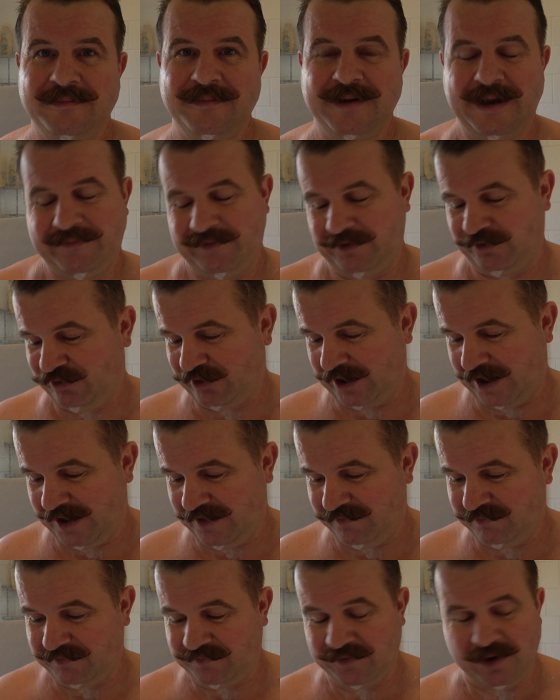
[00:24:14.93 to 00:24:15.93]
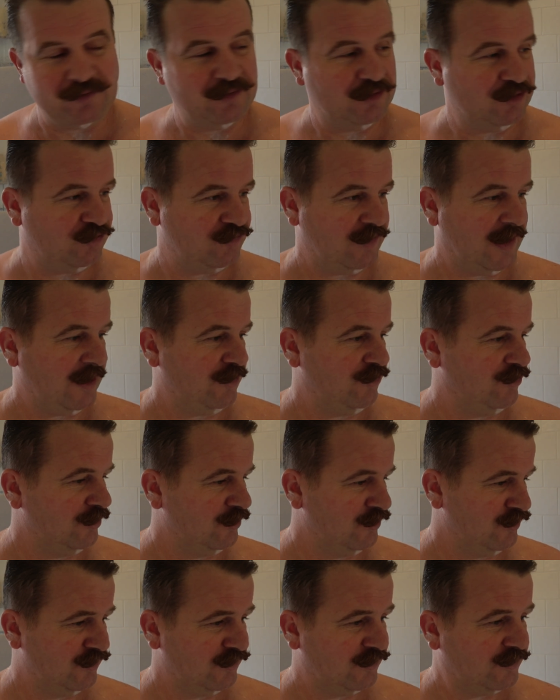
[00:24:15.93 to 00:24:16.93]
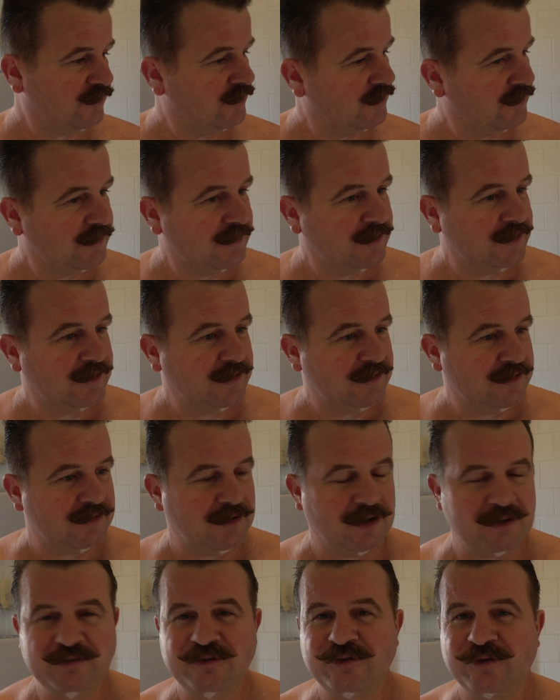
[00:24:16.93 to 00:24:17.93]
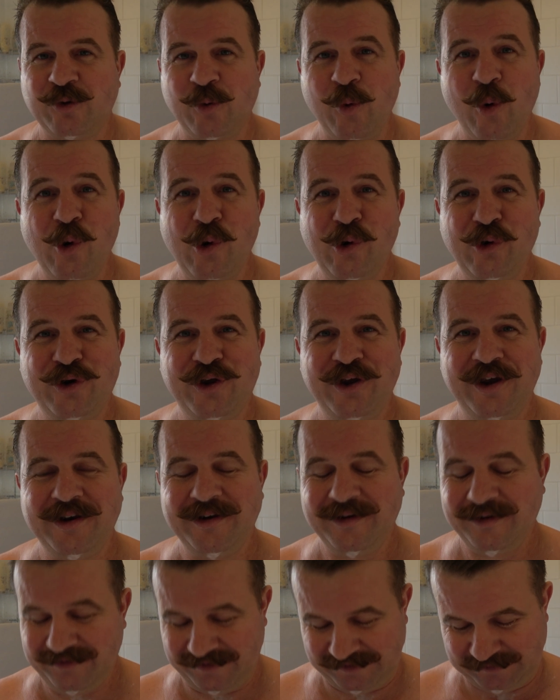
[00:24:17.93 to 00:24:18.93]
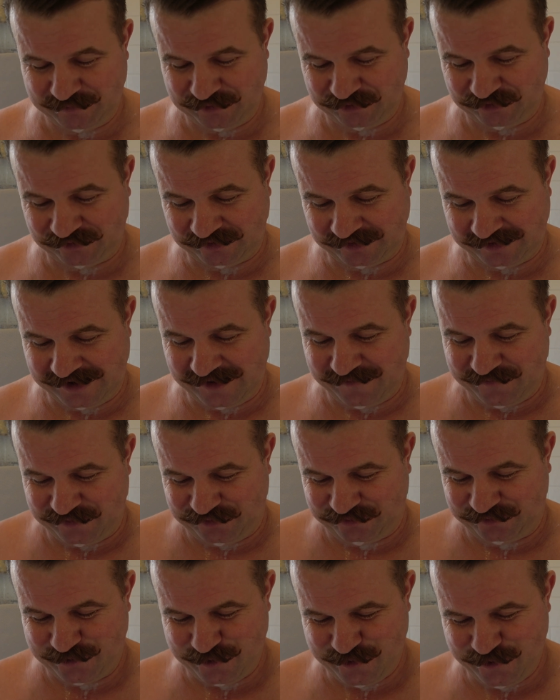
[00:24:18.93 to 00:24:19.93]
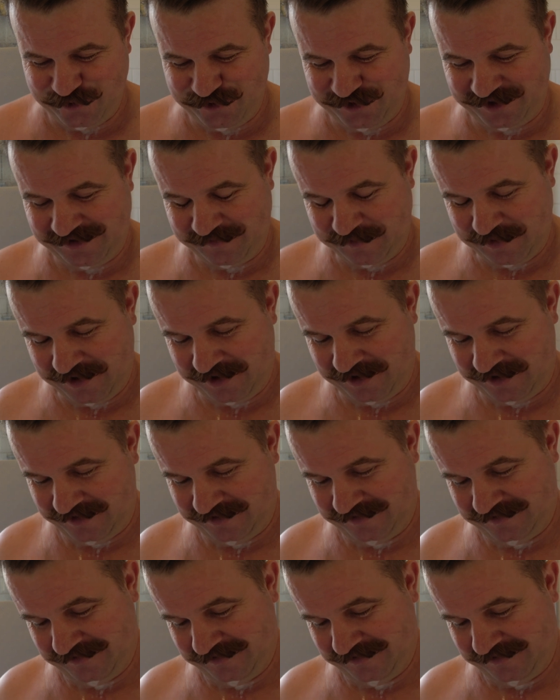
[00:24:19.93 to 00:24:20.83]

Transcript: Having a shave with no distractions, no squawking, as much as I love her squawking about.